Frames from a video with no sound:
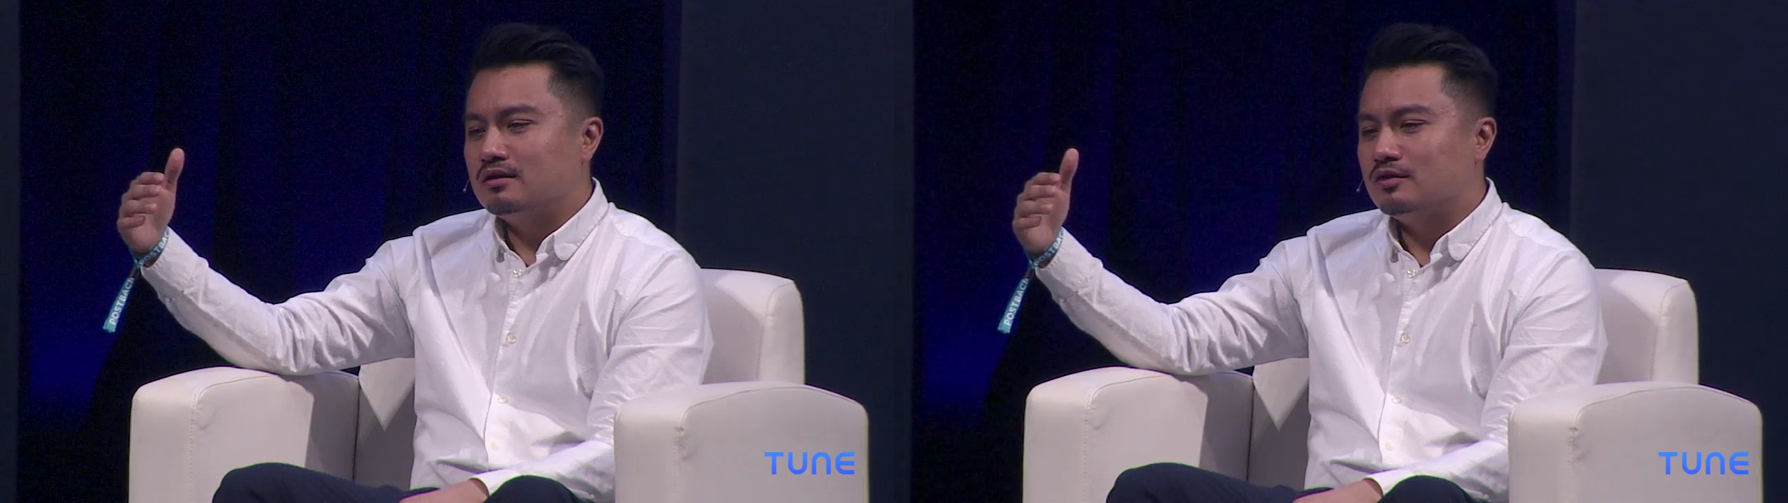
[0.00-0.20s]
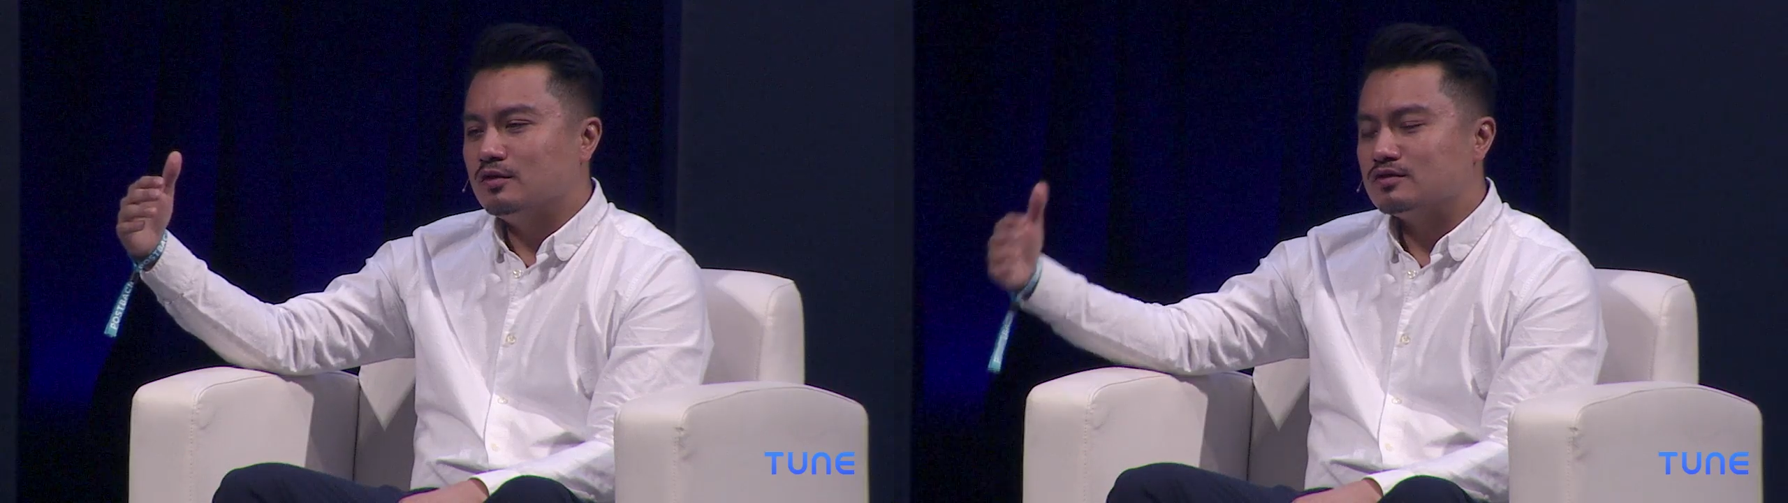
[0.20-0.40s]

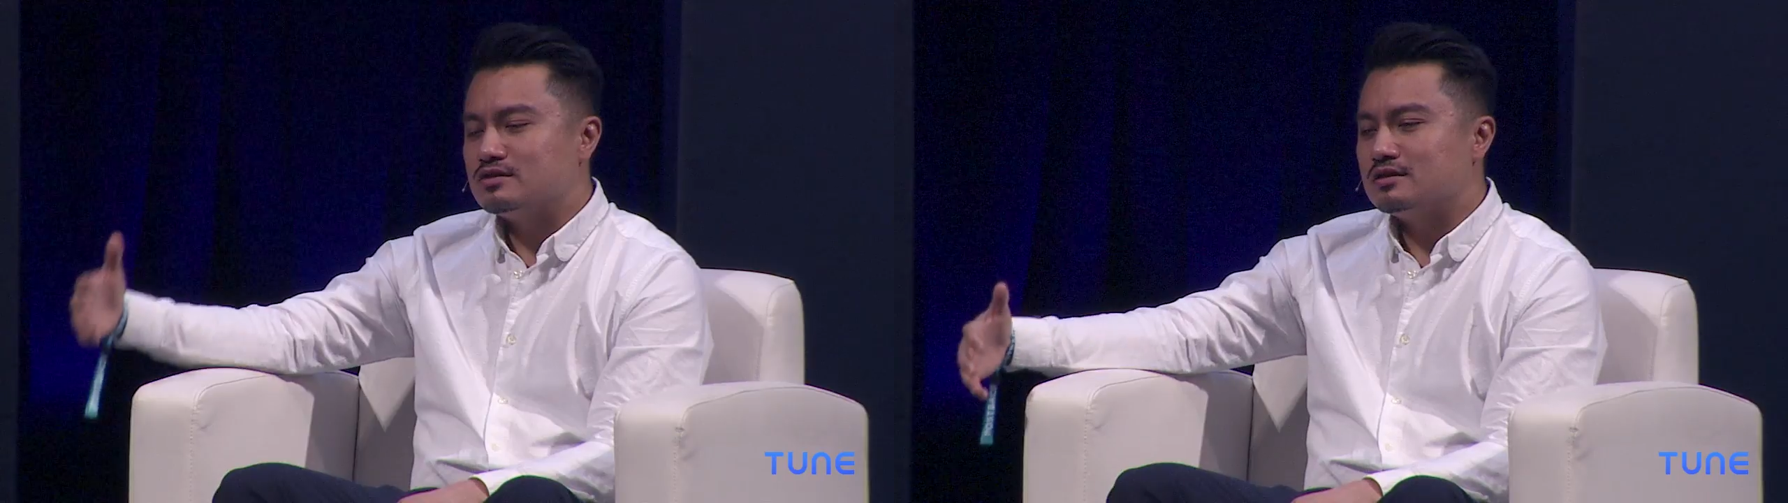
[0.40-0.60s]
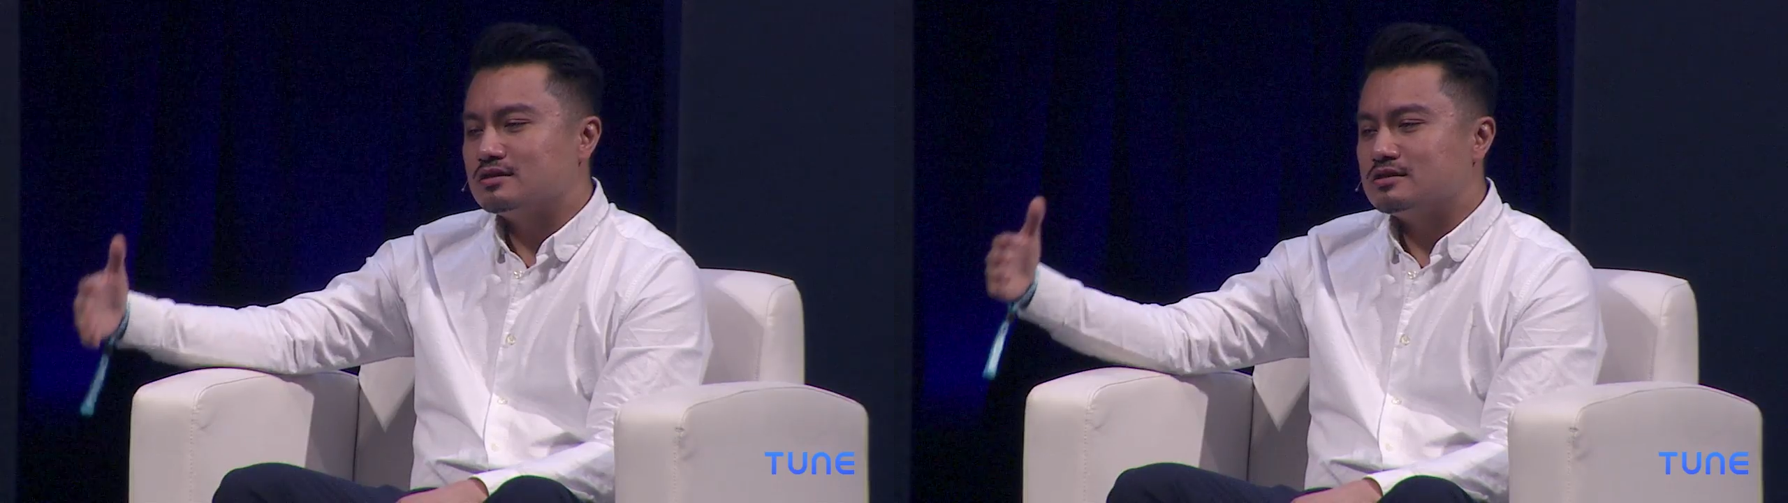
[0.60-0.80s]
there's
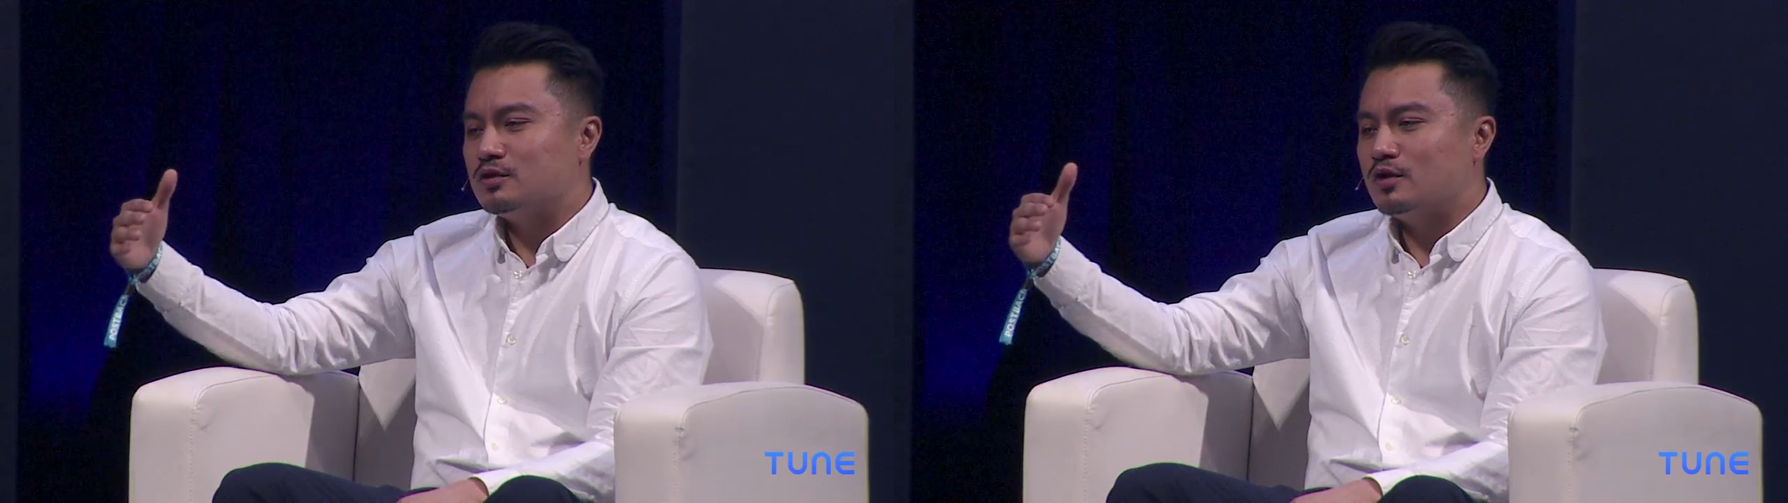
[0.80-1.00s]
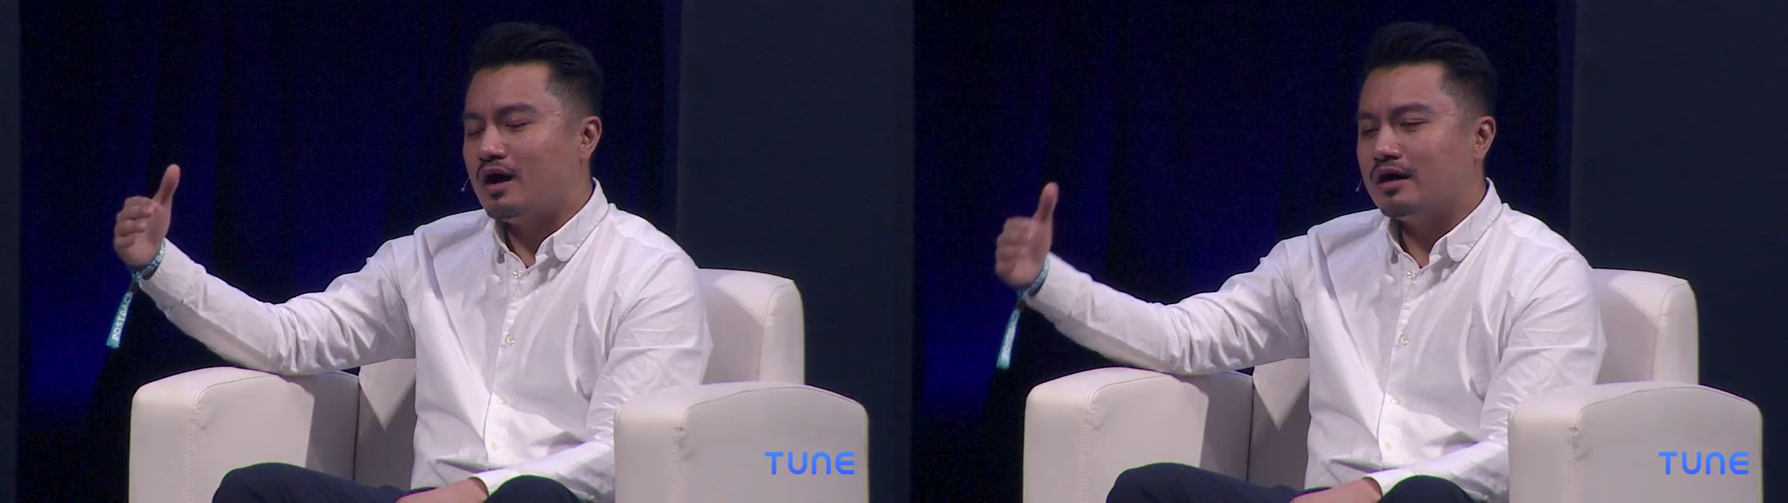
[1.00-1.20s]
this,
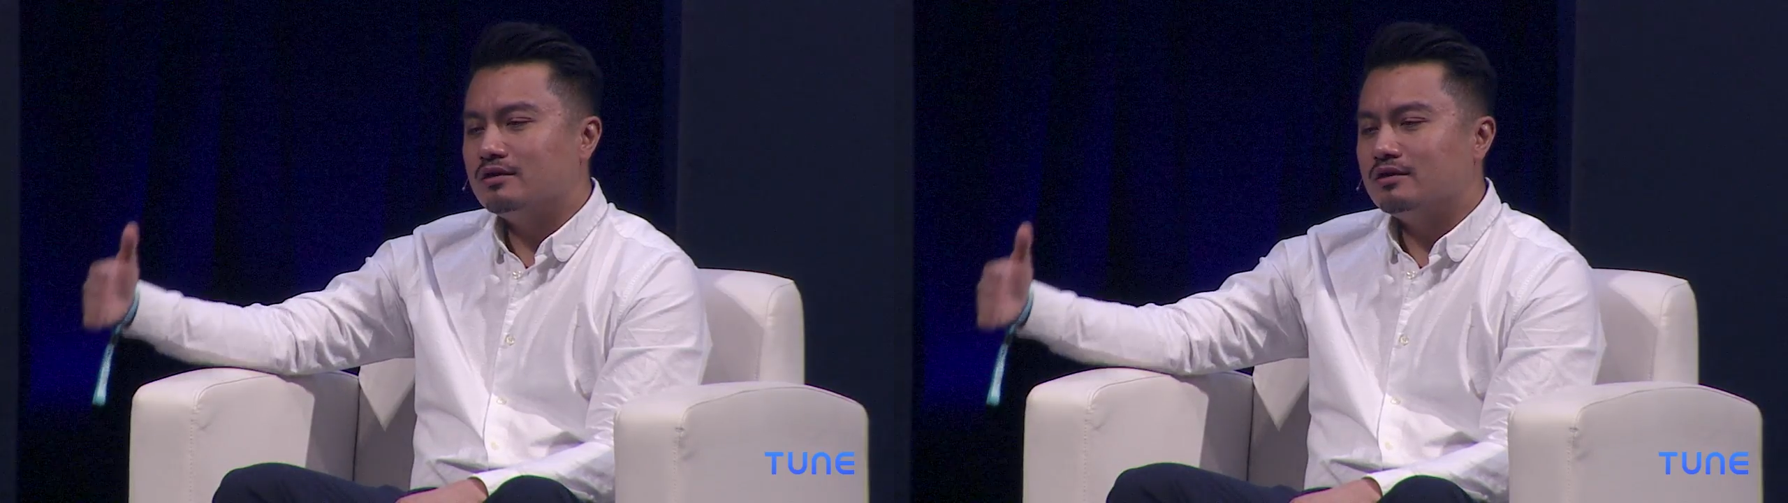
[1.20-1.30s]
you know, I